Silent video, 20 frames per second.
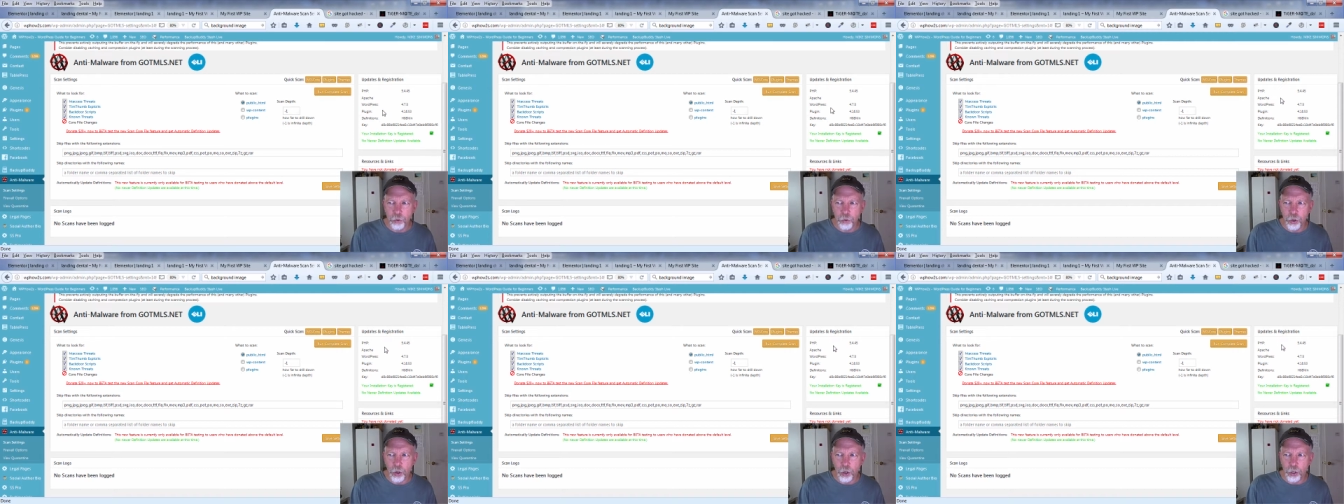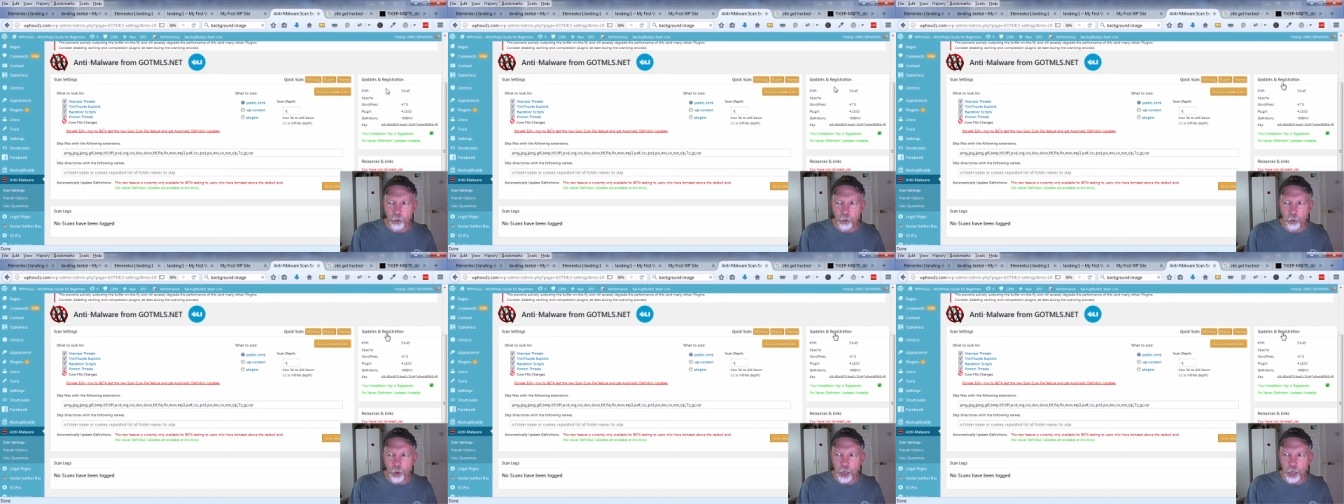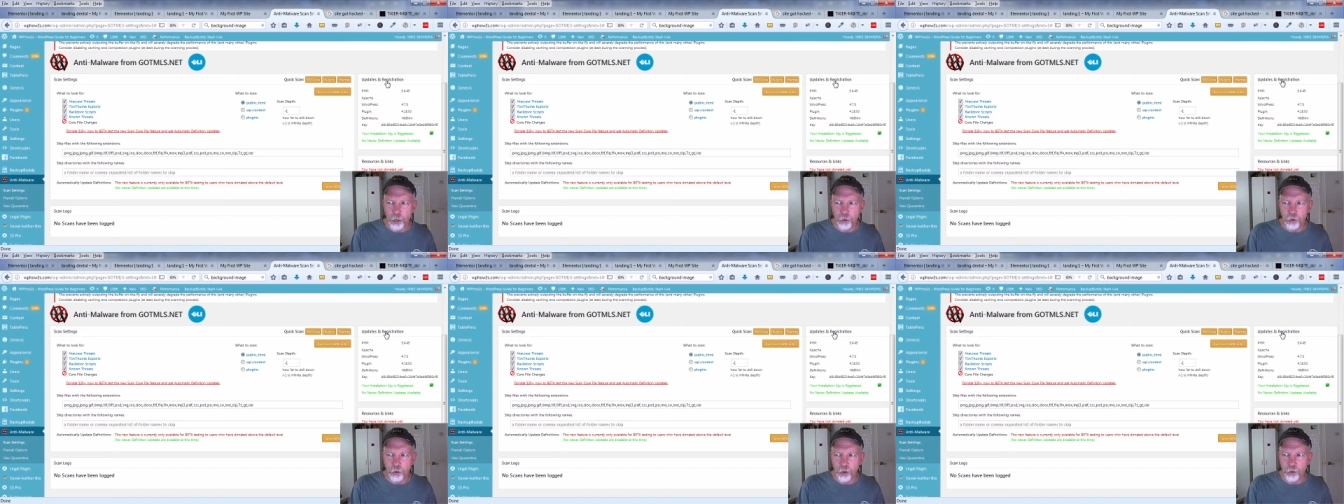Then over here
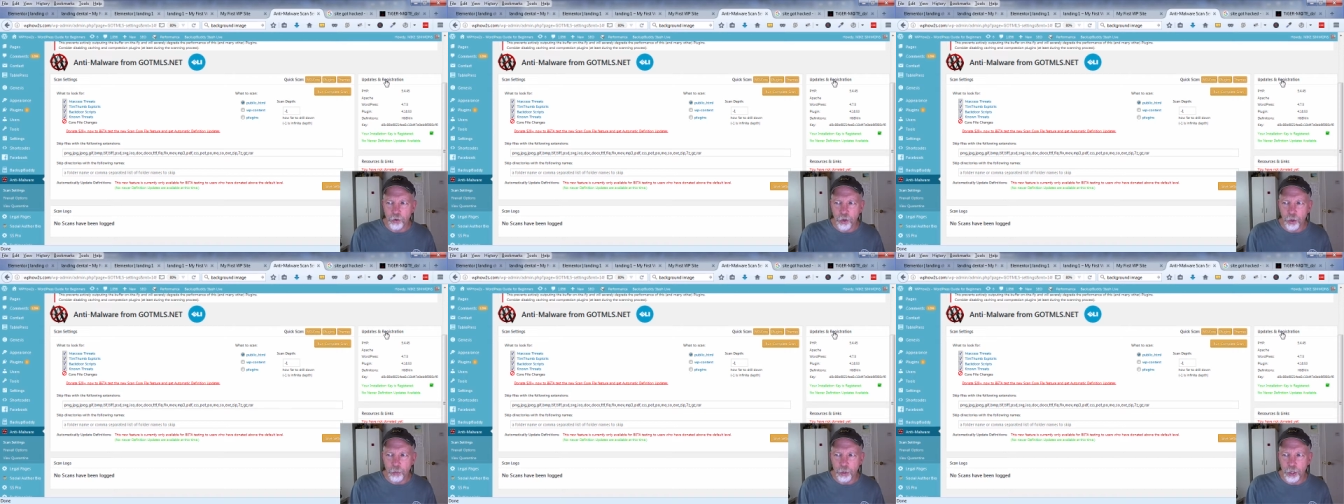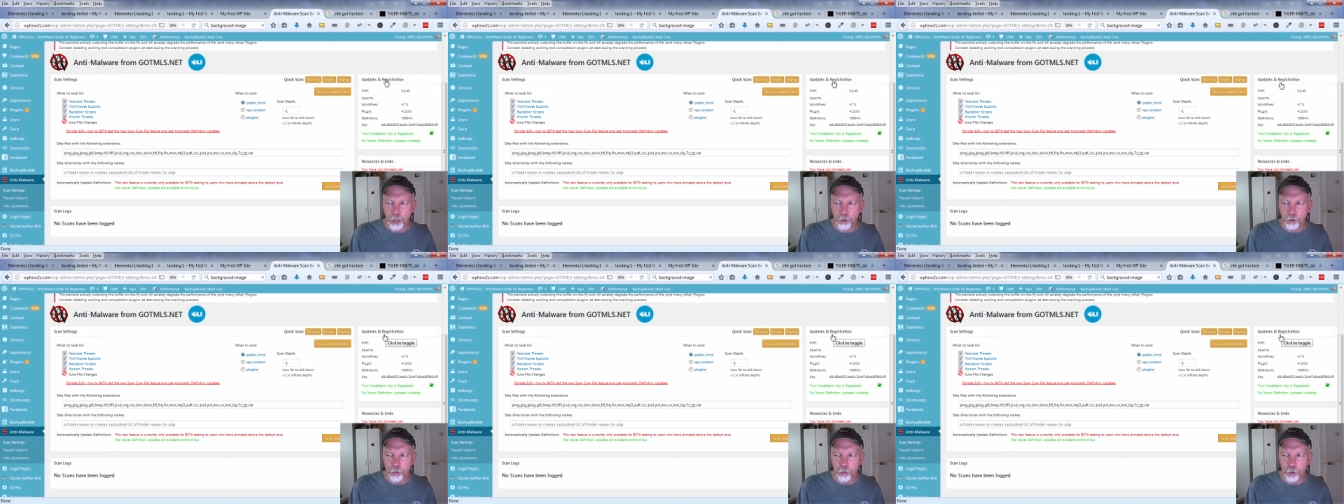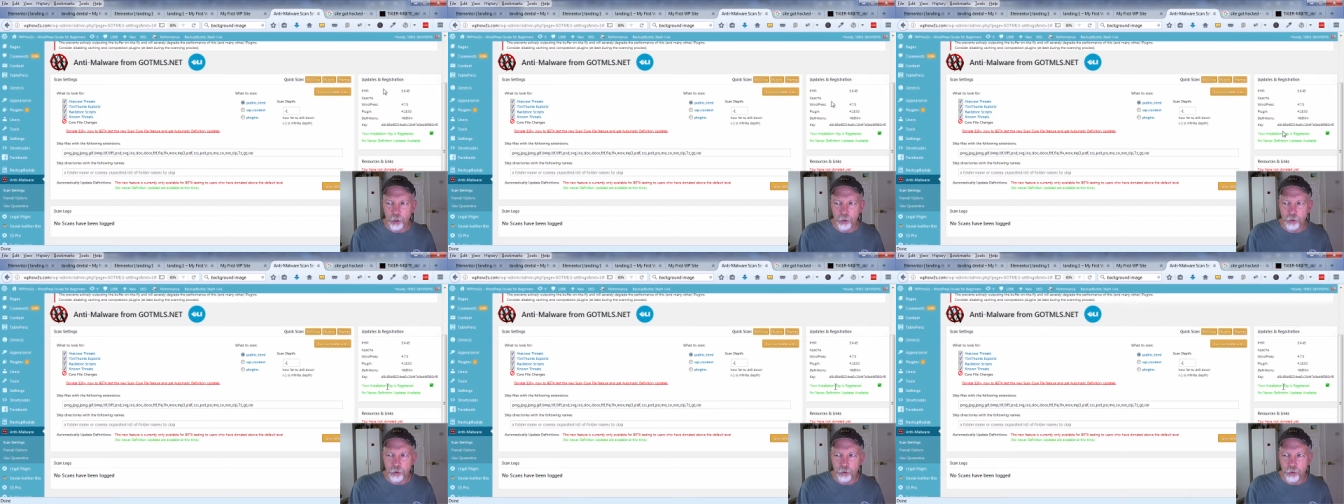on the right it says
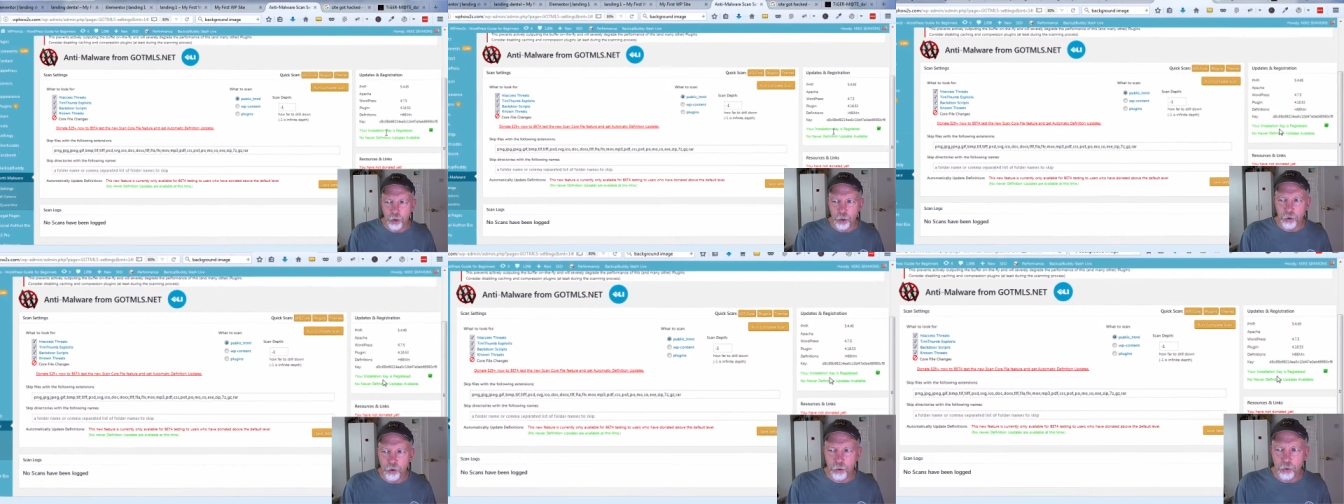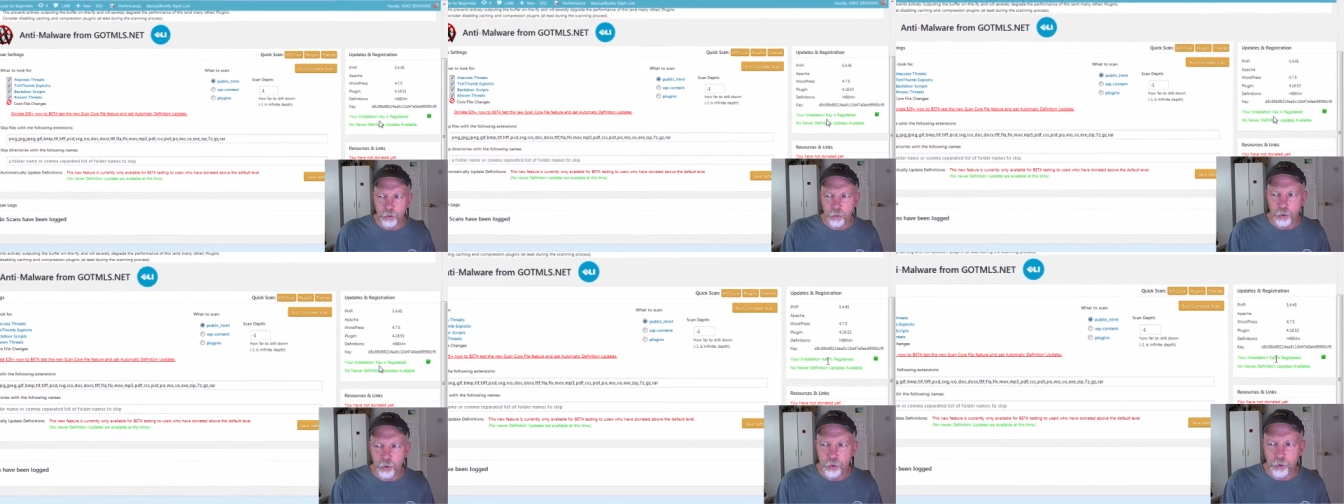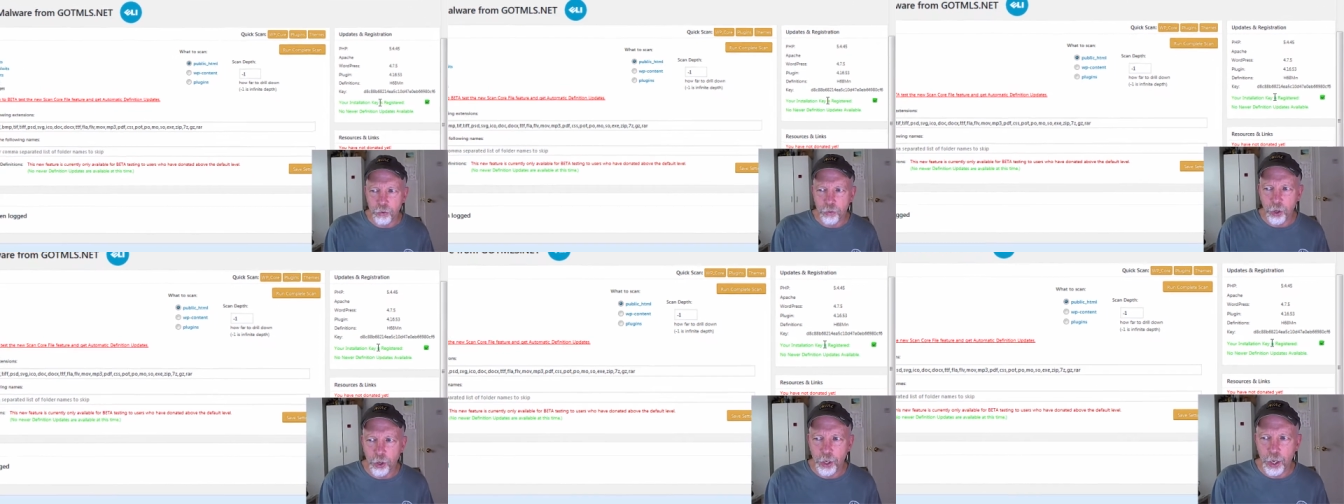updates and
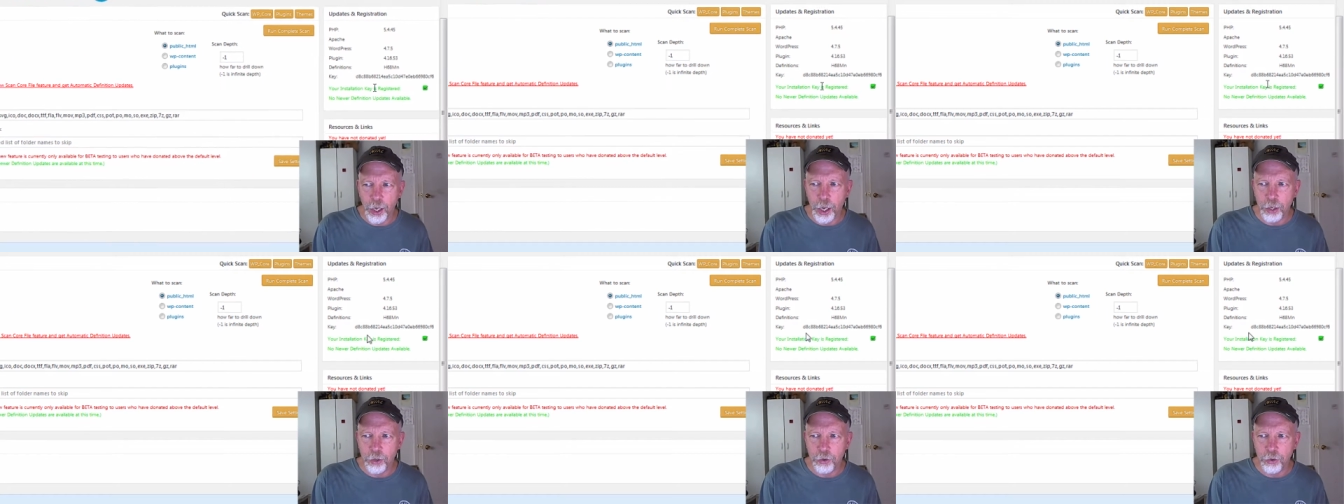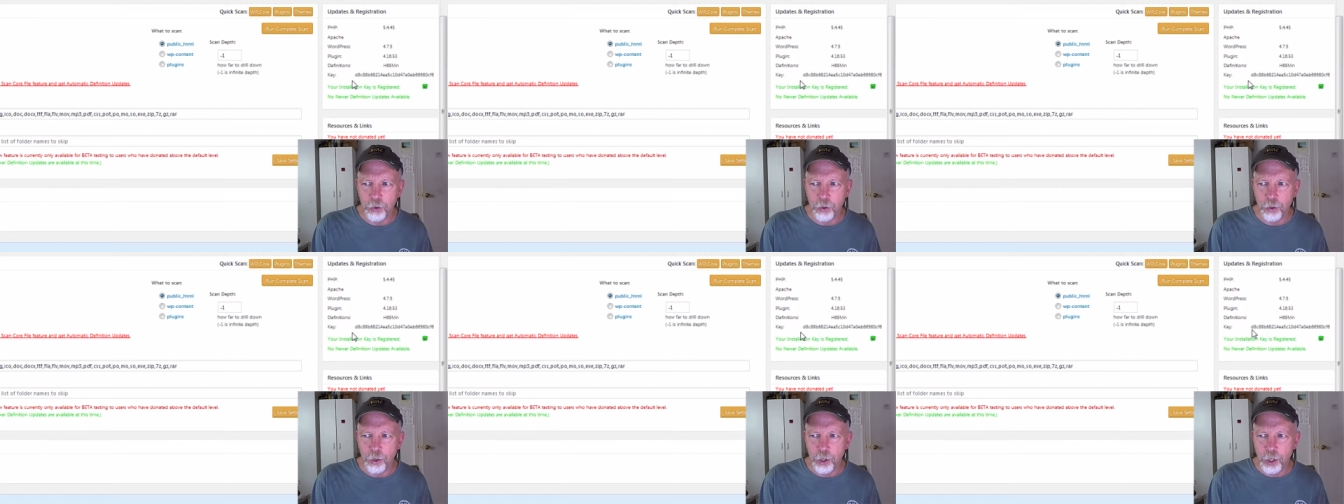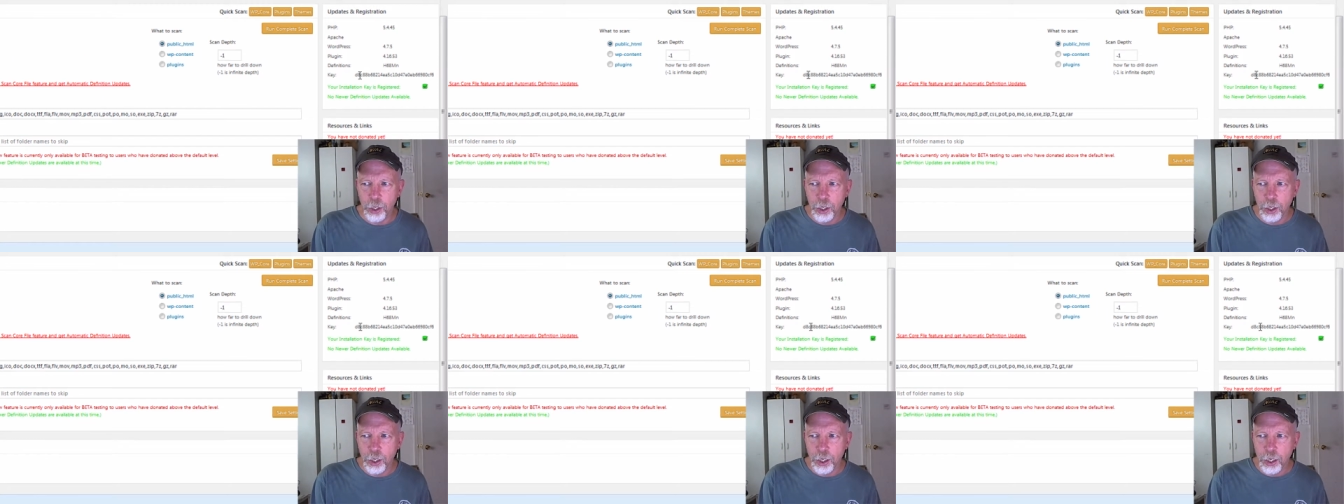registration. First of all, you had
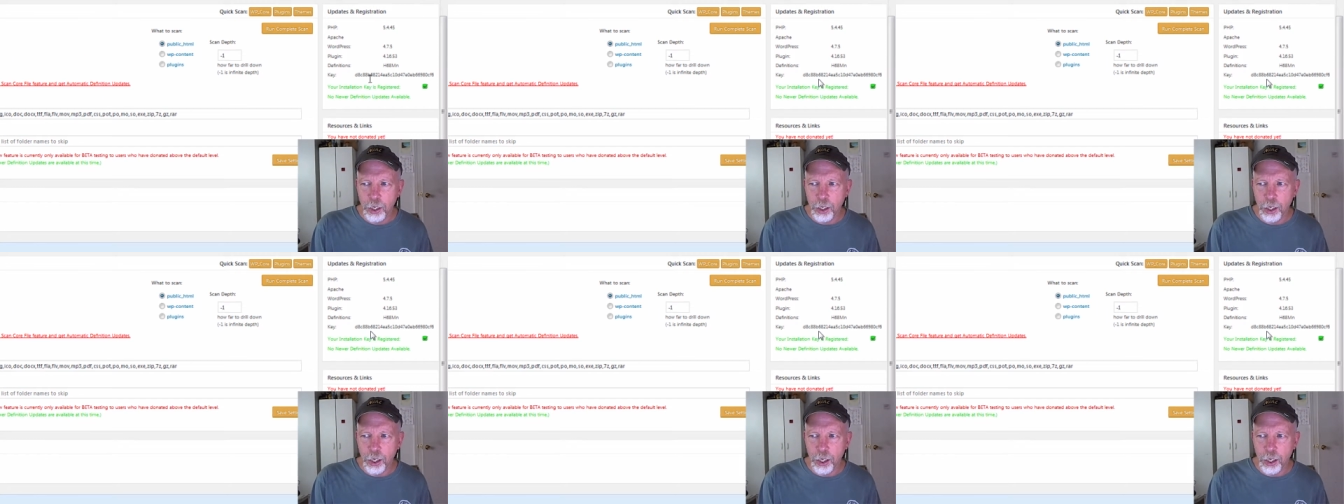to